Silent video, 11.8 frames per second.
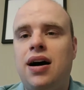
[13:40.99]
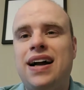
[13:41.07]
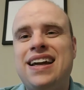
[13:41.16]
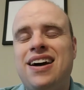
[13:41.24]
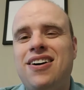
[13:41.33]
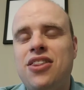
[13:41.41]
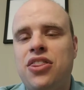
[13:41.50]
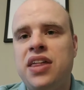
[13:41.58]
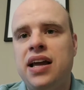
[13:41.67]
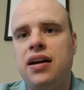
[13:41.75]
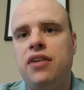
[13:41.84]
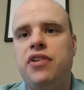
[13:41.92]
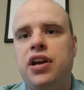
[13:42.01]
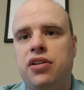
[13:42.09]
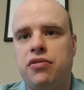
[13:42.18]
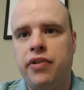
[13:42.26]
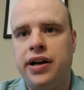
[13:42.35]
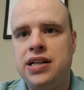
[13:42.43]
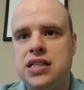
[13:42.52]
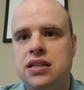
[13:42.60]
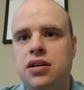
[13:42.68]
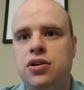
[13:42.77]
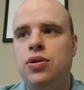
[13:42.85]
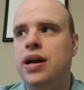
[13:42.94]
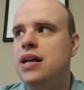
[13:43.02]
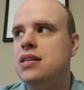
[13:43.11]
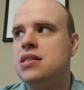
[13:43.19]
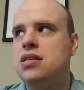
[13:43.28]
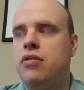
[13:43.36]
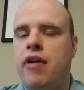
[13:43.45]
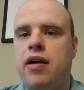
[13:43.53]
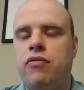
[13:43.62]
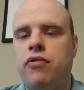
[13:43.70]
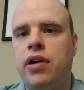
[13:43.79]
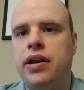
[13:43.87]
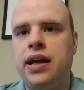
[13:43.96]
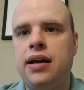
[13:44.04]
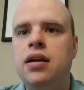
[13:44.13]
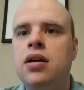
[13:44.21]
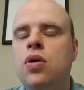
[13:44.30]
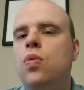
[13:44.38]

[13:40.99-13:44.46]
I can't think of another writer who hits the ground running